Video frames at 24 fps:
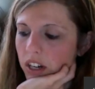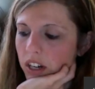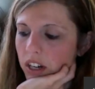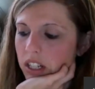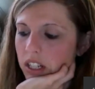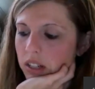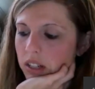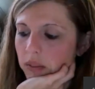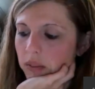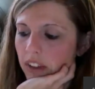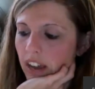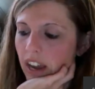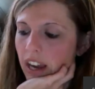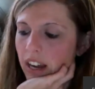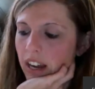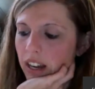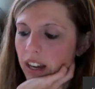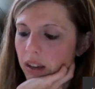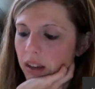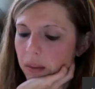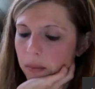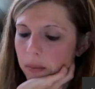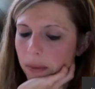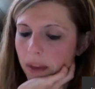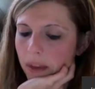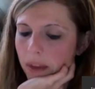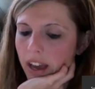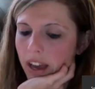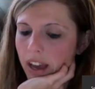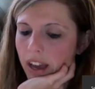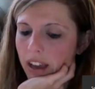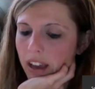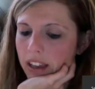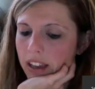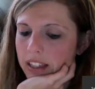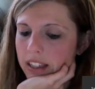to divide it
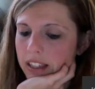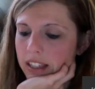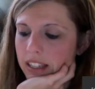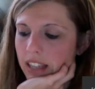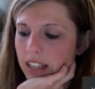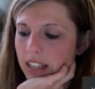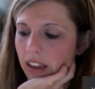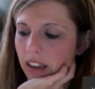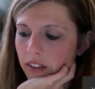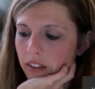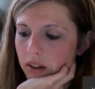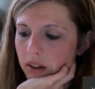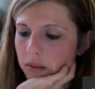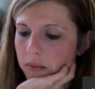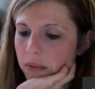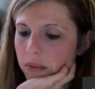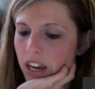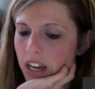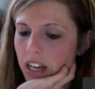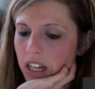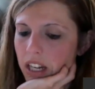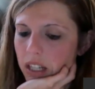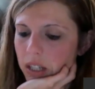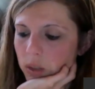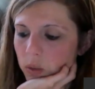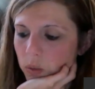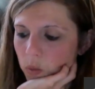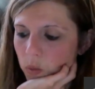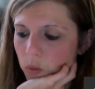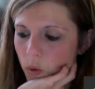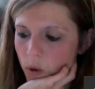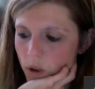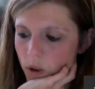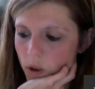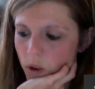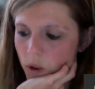by 7 minus
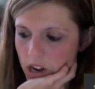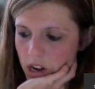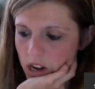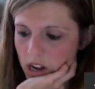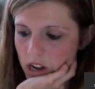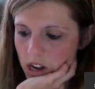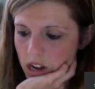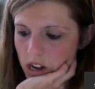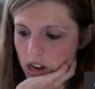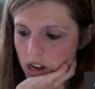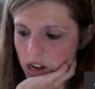1.